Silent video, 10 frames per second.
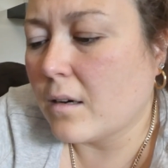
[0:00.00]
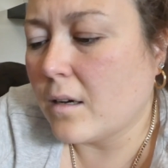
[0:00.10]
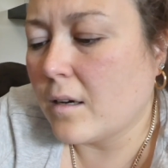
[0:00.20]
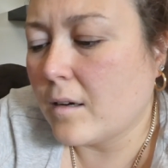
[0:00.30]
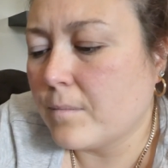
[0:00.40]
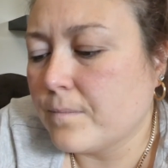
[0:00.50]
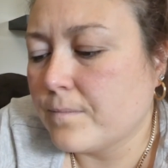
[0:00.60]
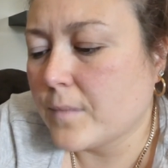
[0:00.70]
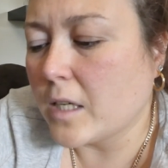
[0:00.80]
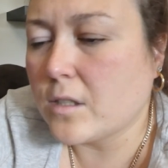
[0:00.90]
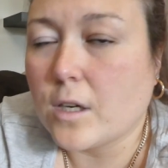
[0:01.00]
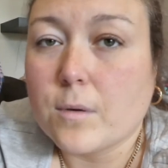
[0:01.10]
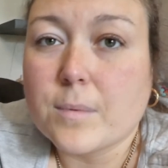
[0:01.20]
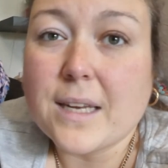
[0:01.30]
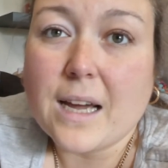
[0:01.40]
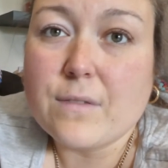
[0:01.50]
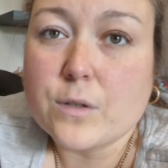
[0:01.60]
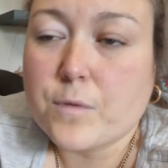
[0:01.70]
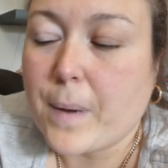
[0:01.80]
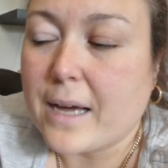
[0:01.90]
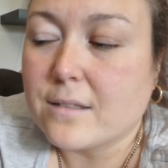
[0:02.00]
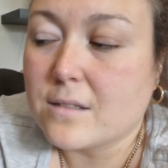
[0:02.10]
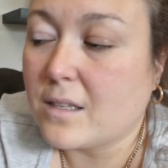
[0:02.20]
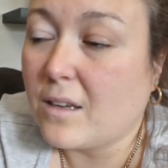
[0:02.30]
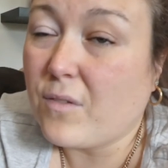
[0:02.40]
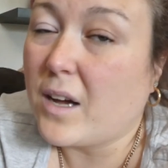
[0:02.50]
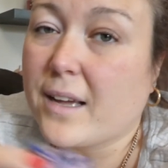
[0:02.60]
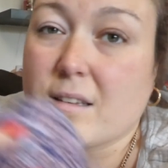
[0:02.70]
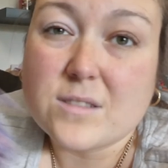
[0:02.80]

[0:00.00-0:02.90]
Um, I don't know, I'm going to have a look for patterns and if I